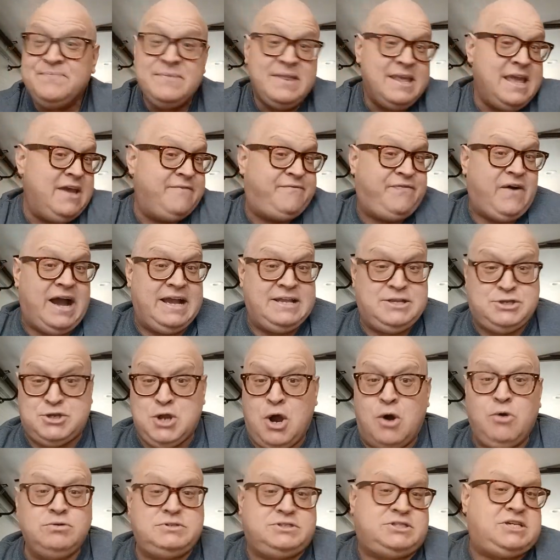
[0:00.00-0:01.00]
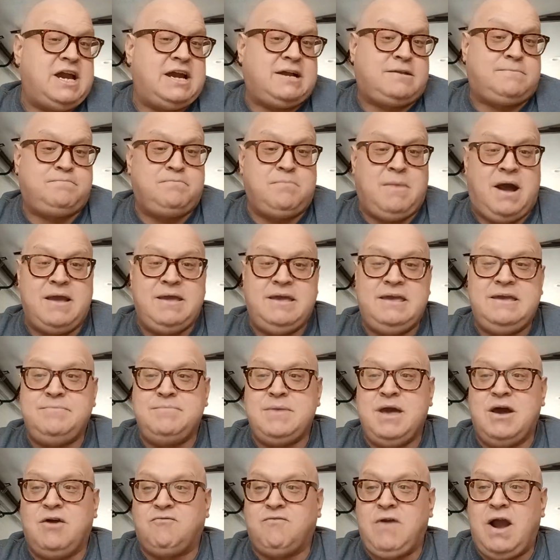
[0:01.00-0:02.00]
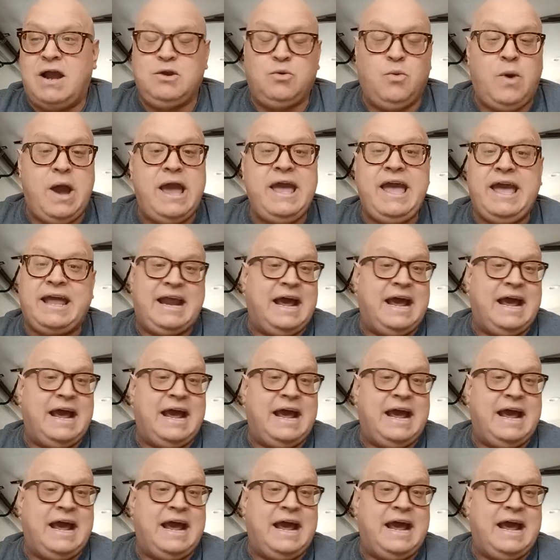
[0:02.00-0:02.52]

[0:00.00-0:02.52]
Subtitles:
If I don't check my email right away,